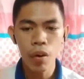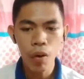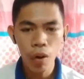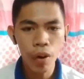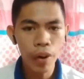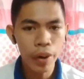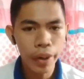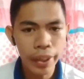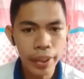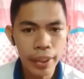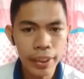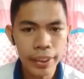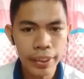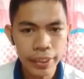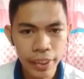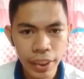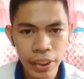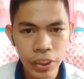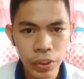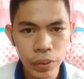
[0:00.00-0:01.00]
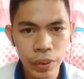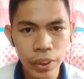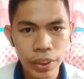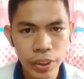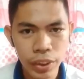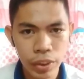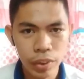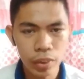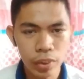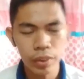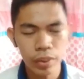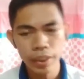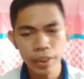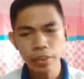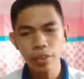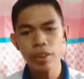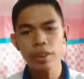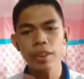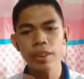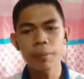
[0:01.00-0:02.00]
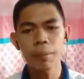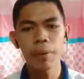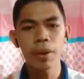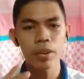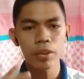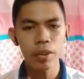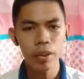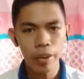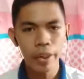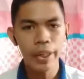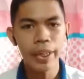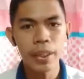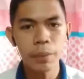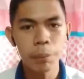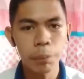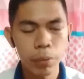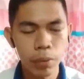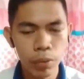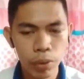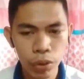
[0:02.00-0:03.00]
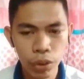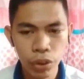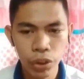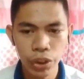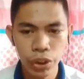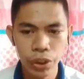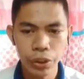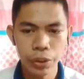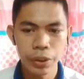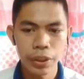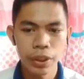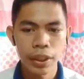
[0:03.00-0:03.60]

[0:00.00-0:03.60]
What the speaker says: oil industry, so it talks about oil pollution.